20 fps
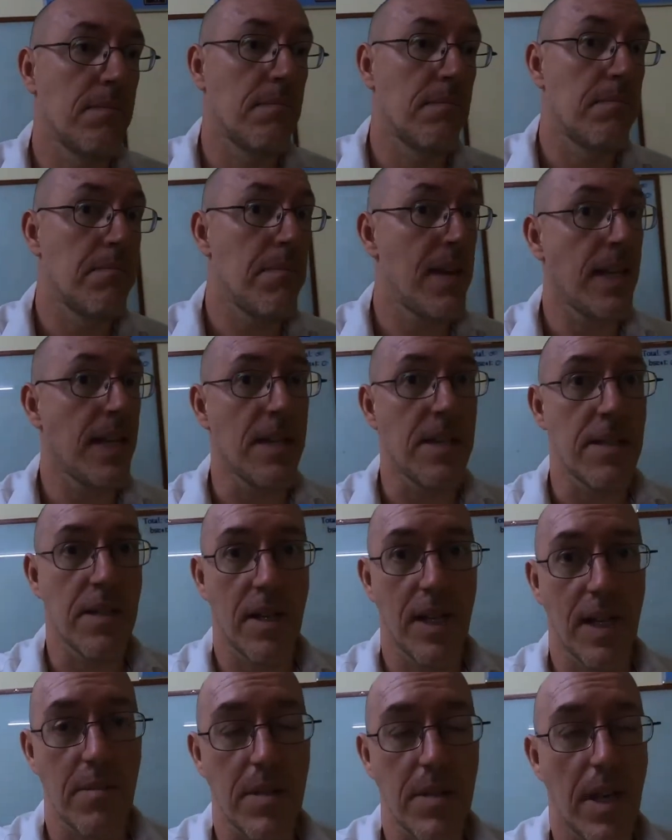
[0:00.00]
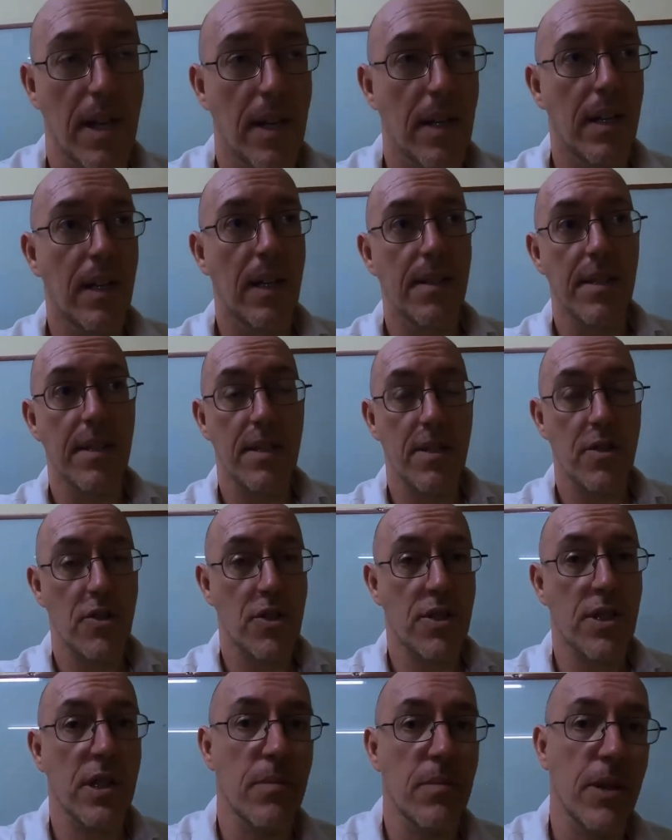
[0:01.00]
many times, and this is
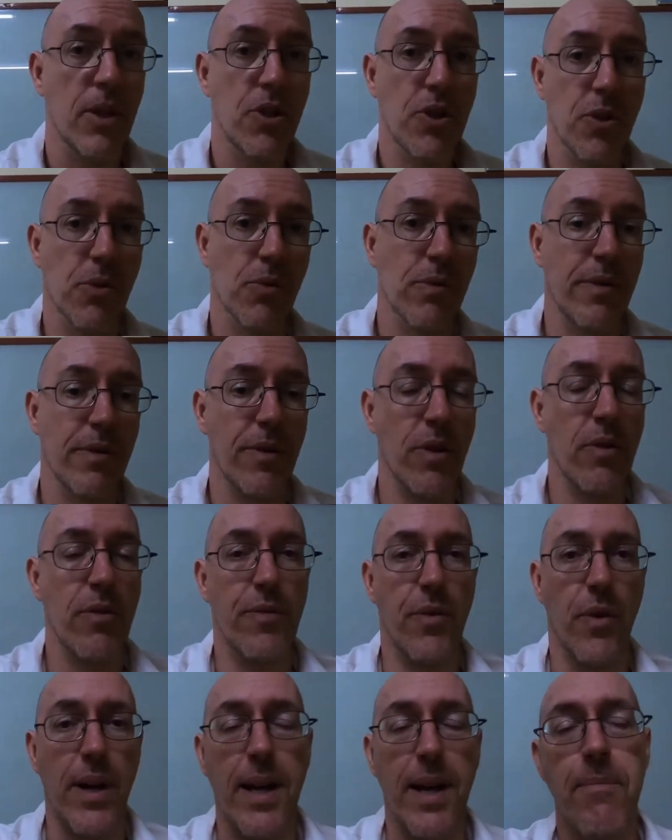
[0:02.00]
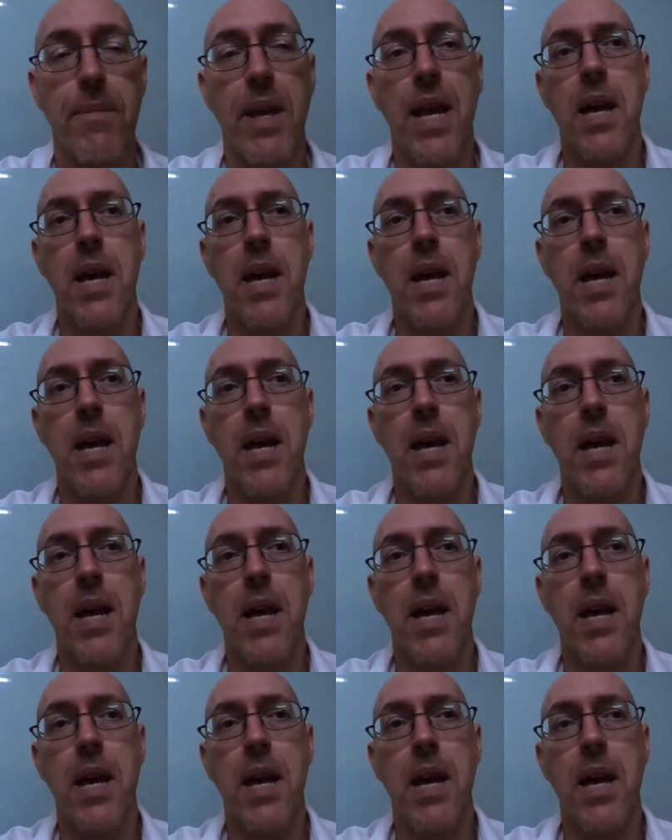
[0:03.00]
just going to be a short review for you,